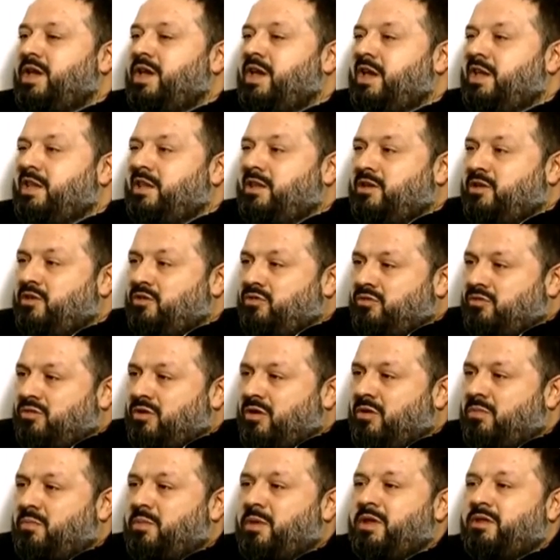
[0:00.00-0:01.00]
in
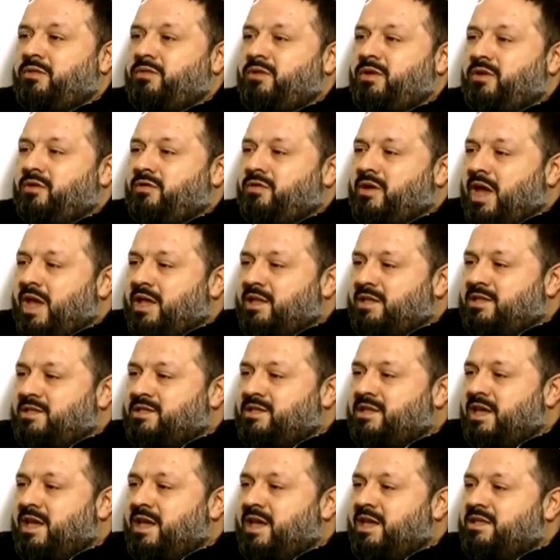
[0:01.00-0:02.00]
Europe, in the United
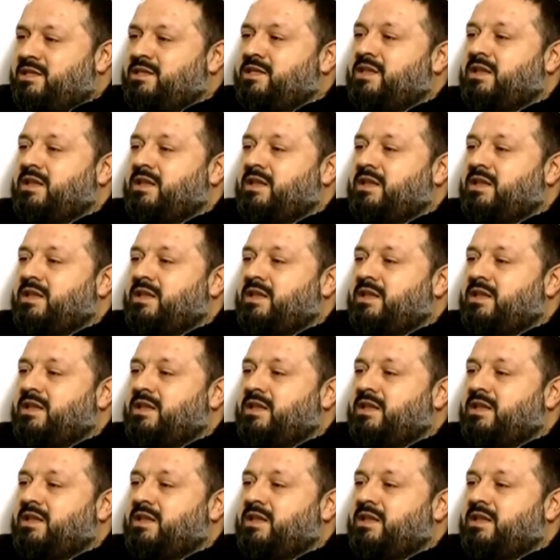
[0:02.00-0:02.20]
States,